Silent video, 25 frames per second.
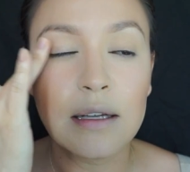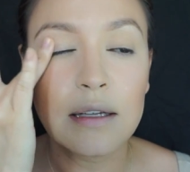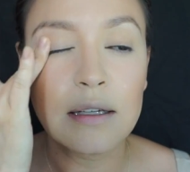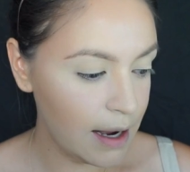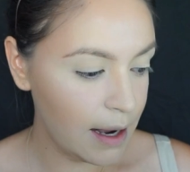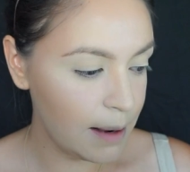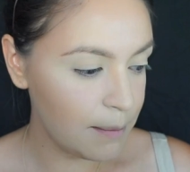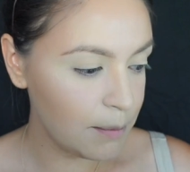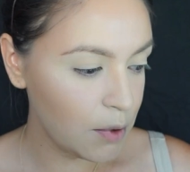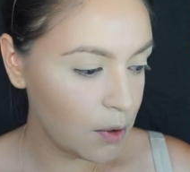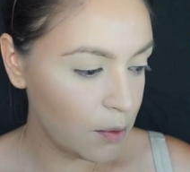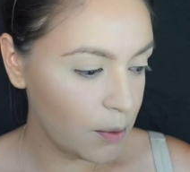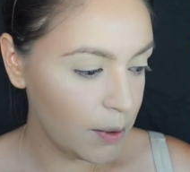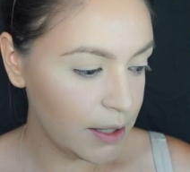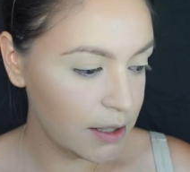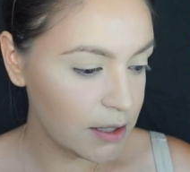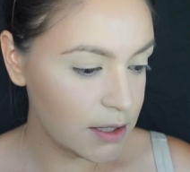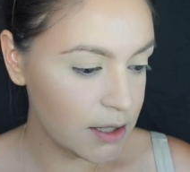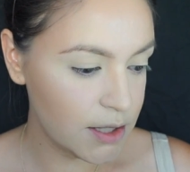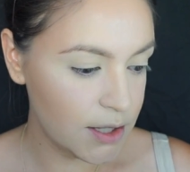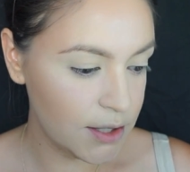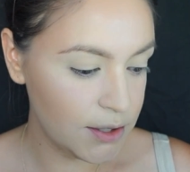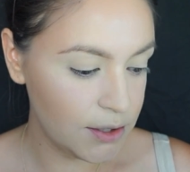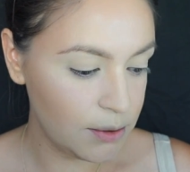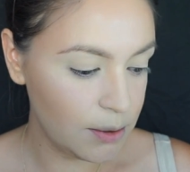I'm going
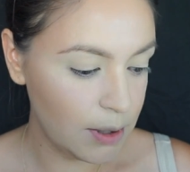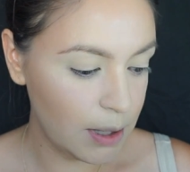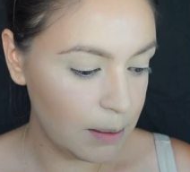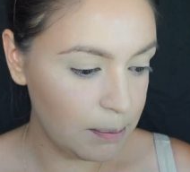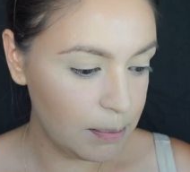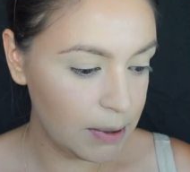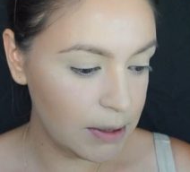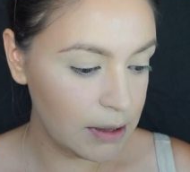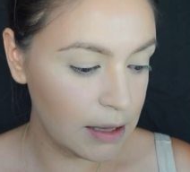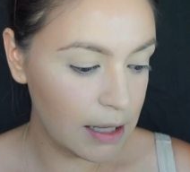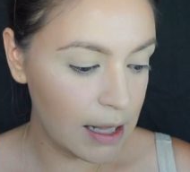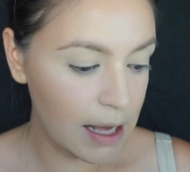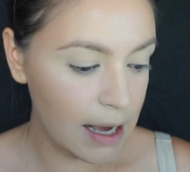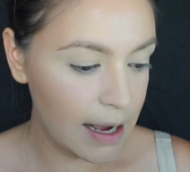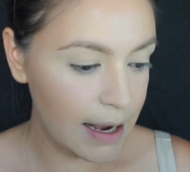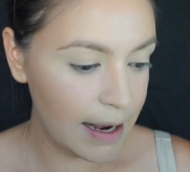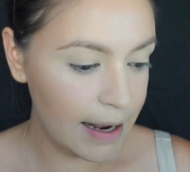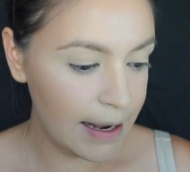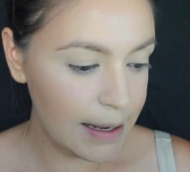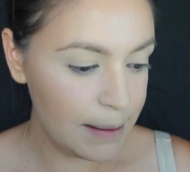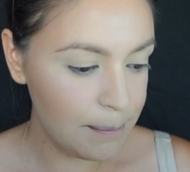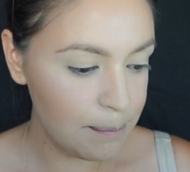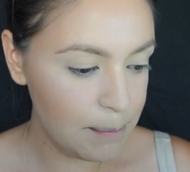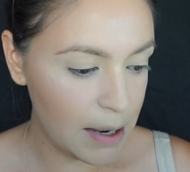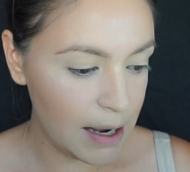to
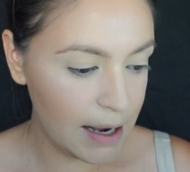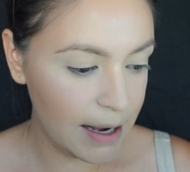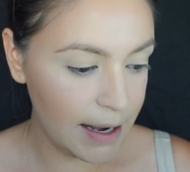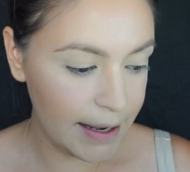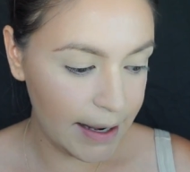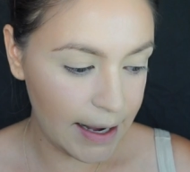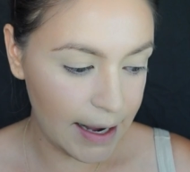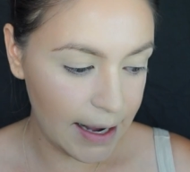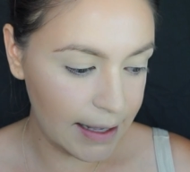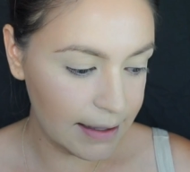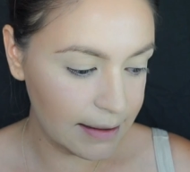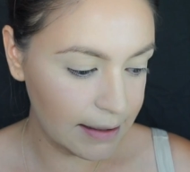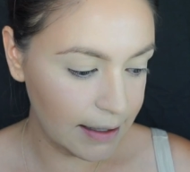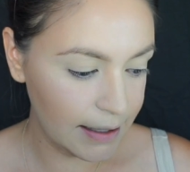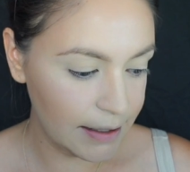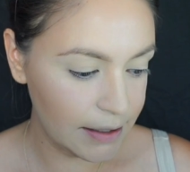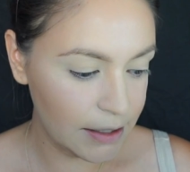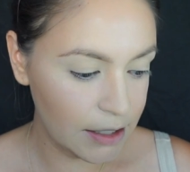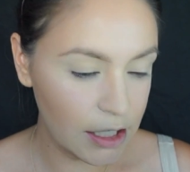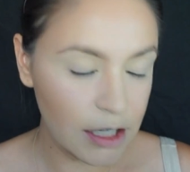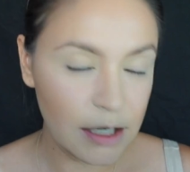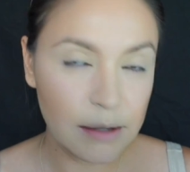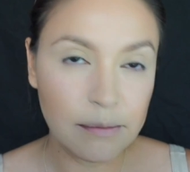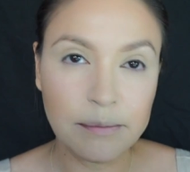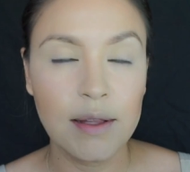apply my
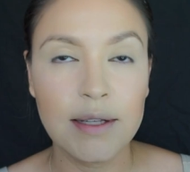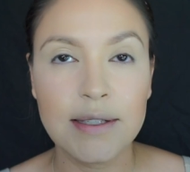eyeliner.